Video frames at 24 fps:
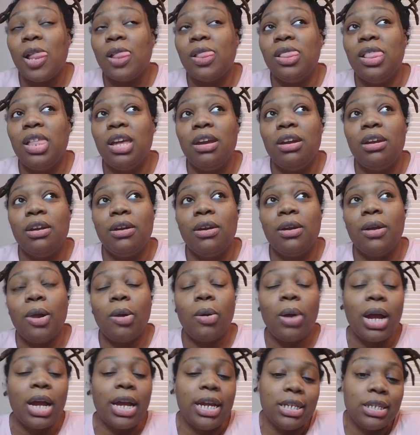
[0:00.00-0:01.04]
Or
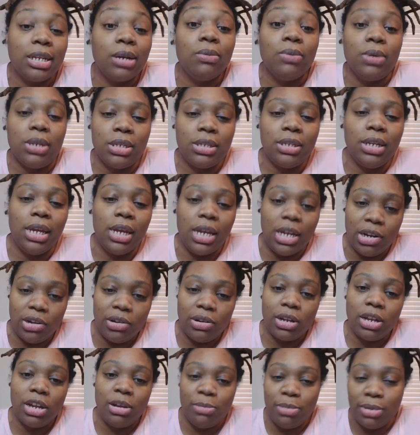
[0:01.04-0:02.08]
I guess I was sneaking
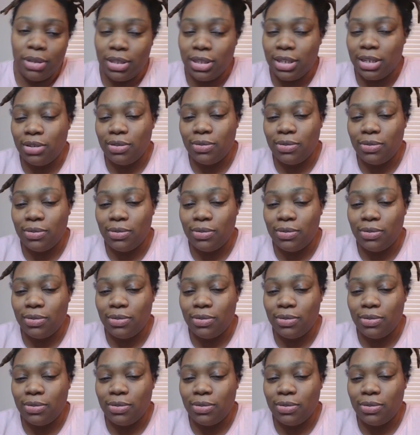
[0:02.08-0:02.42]
on a couple.